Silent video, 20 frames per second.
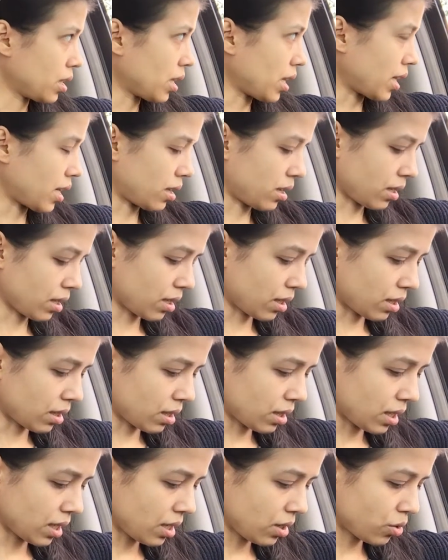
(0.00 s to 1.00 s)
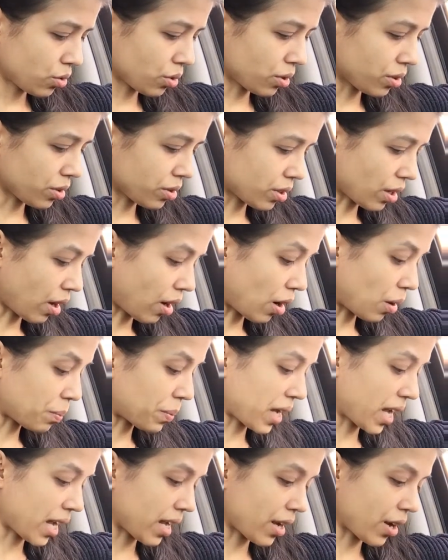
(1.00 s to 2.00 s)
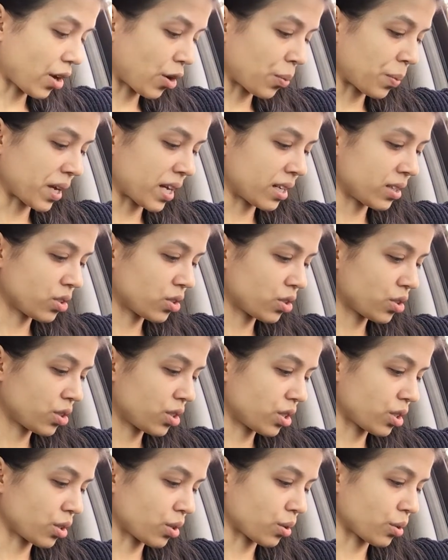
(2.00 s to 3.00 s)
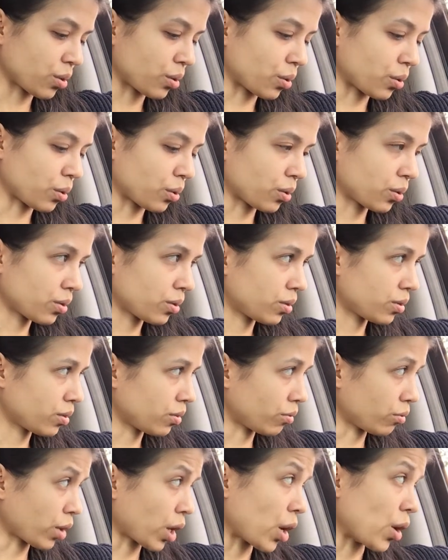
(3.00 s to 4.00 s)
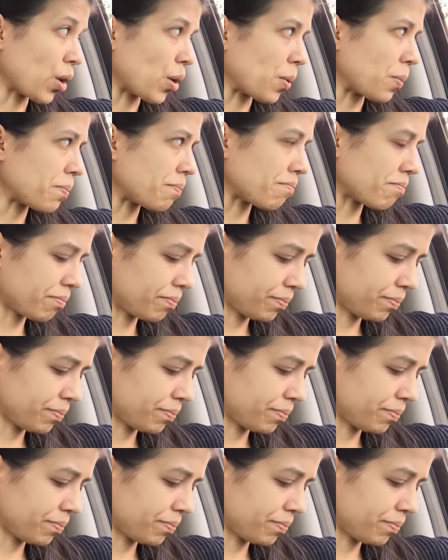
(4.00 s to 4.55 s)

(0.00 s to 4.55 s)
And the cathedrals all pay homage to Rome.